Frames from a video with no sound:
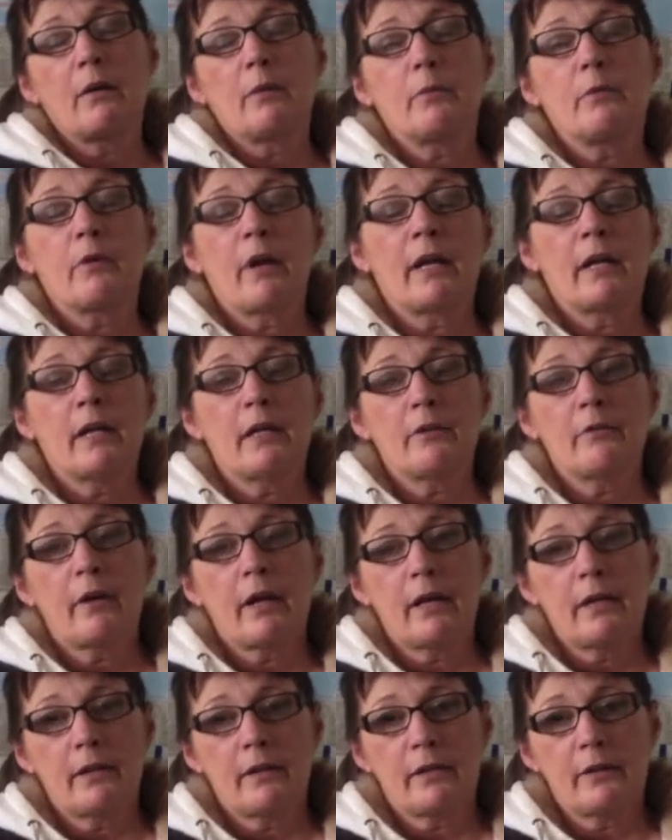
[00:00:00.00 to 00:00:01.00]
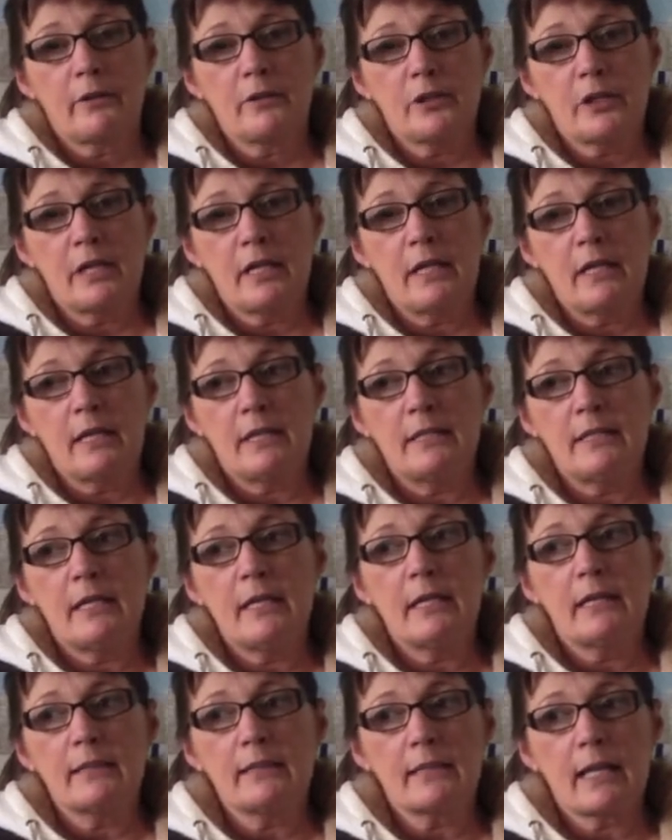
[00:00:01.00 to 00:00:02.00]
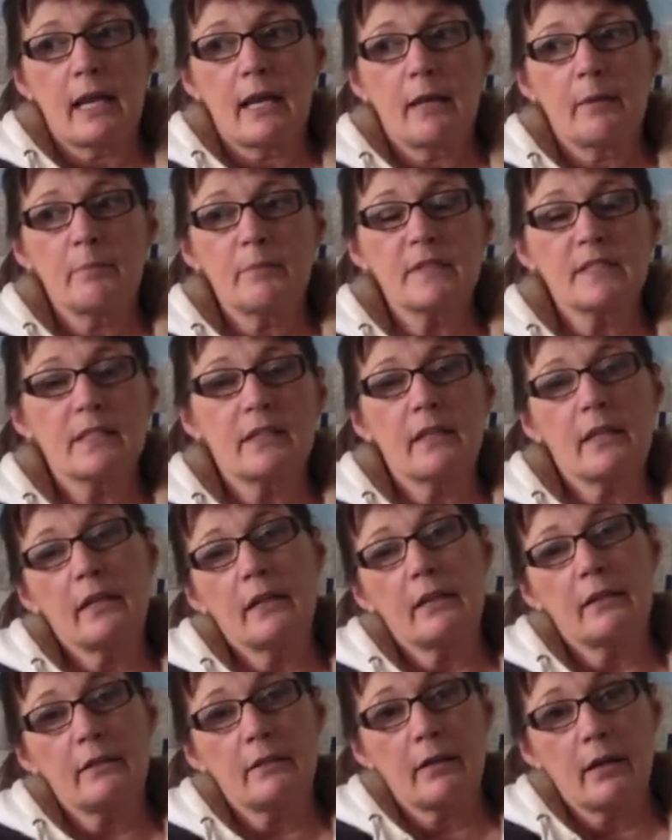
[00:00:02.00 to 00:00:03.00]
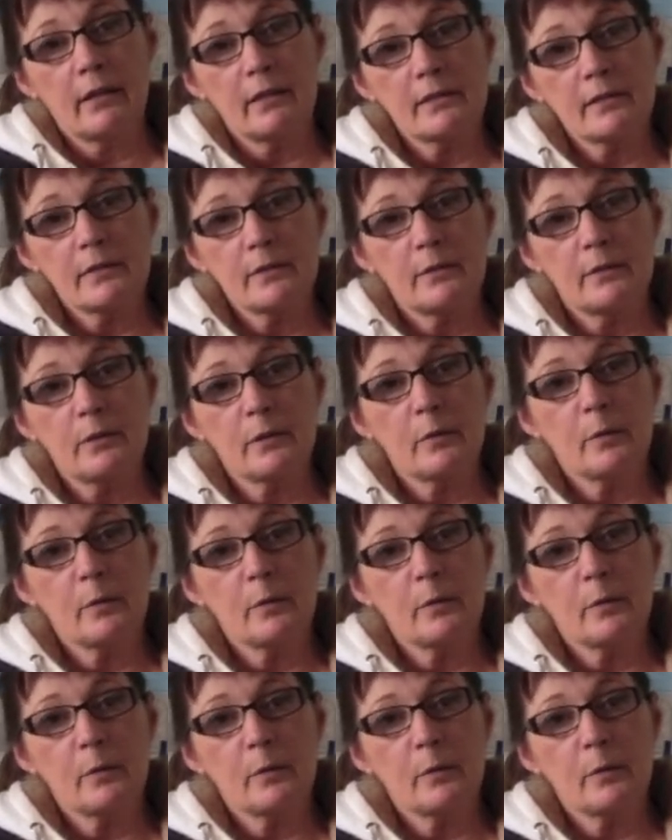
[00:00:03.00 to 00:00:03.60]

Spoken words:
ready to write their GED exams, and they get their high school